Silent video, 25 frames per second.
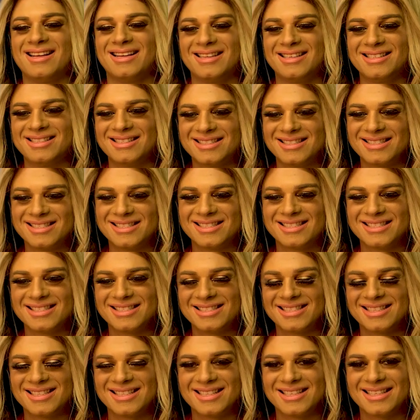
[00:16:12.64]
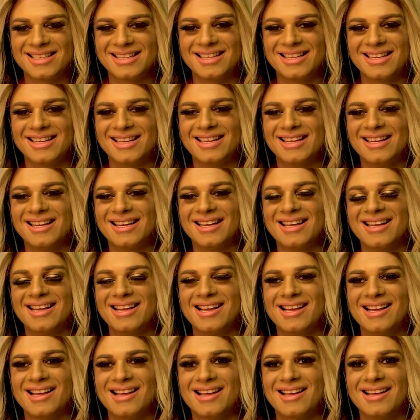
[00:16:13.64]

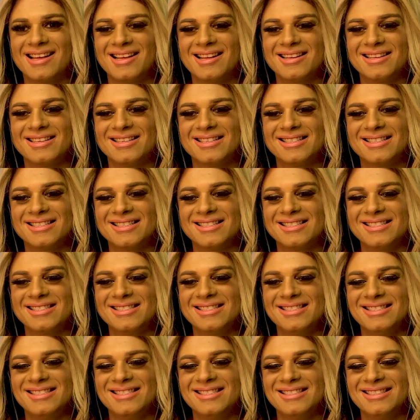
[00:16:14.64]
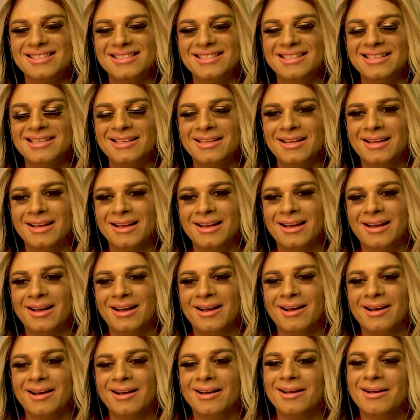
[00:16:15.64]

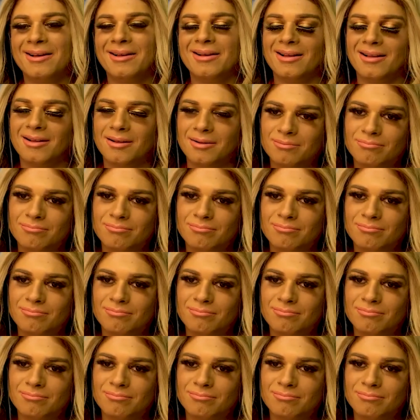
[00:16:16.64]
This person isn't speaking.